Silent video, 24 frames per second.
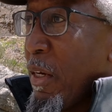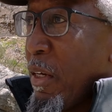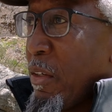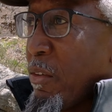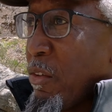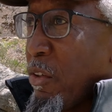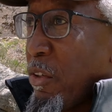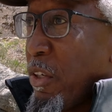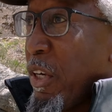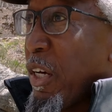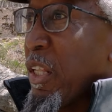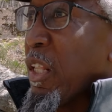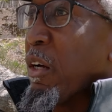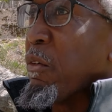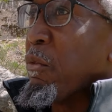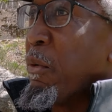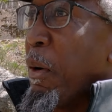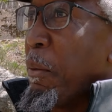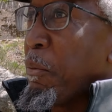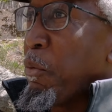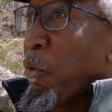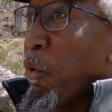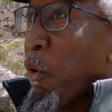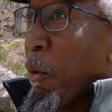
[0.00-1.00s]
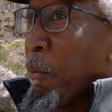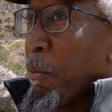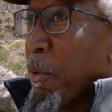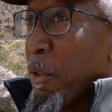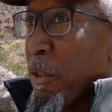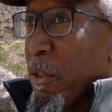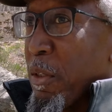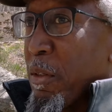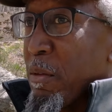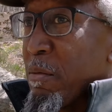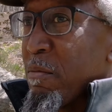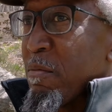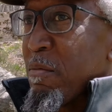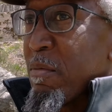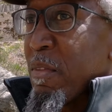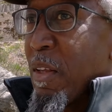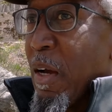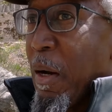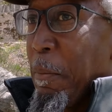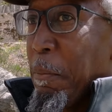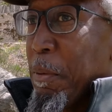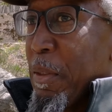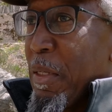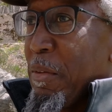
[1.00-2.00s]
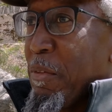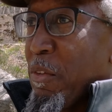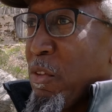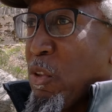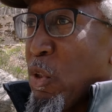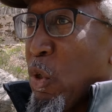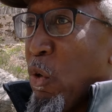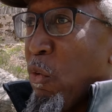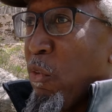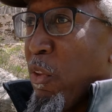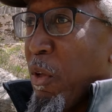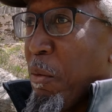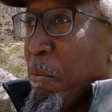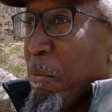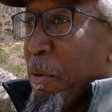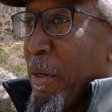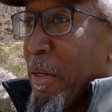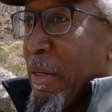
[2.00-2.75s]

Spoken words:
It's a yellow-rumped warbler. I believe there's two of them,